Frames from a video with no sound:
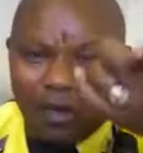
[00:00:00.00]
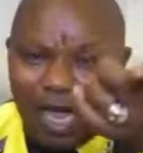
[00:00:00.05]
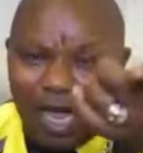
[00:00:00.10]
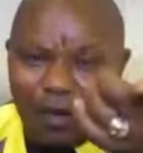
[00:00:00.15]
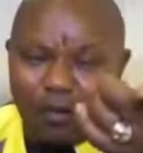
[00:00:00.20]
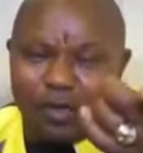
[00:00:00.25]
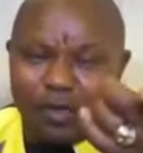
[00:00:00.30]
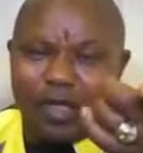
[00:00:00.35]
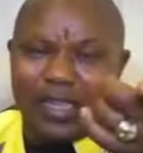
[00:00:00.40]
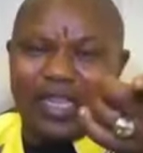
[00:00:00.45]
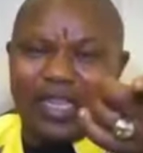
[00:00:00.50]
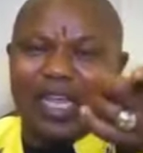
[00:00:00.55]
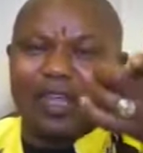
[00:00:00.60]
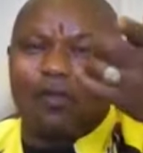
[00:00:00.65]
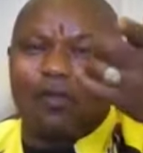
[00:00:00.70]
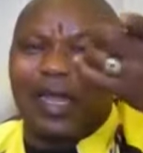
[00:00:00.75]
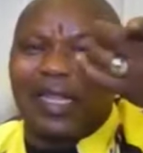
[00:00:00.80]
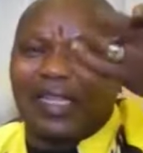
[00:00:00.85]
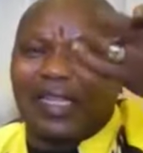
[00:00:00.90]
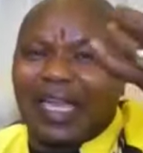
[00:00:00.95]
how do you
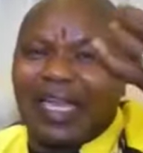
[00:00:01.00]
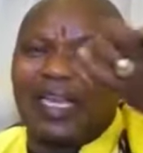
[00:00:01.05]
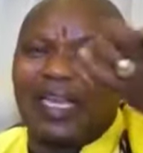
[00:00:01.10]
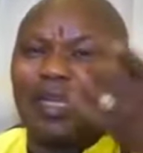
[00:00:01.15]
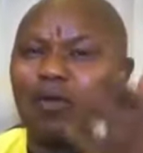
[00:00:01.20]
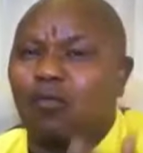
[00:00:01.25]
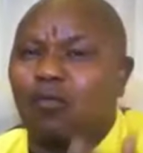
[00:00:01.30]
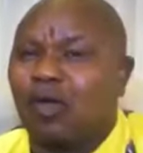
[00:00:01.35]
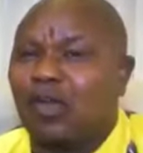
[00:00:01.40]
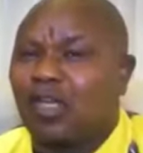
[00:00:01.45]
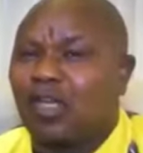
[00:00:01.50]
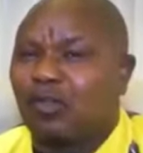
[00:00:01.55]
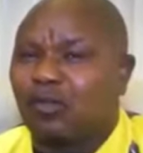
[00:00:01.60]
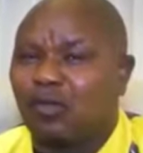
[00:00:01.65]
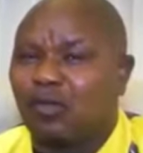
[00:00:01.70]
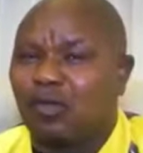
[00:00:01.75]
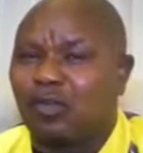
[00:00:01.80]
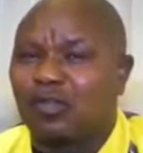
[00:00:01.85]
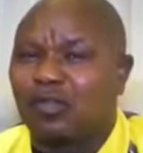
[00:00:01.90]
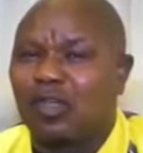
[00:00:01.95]
think you are telling the world the
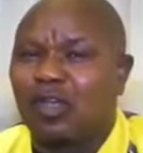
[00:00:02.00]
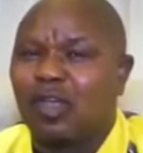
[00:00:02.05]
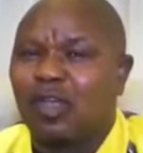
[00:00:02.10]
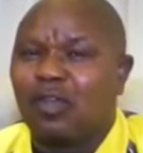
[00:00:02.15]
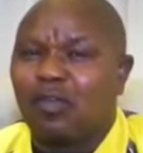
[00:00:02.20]
truth?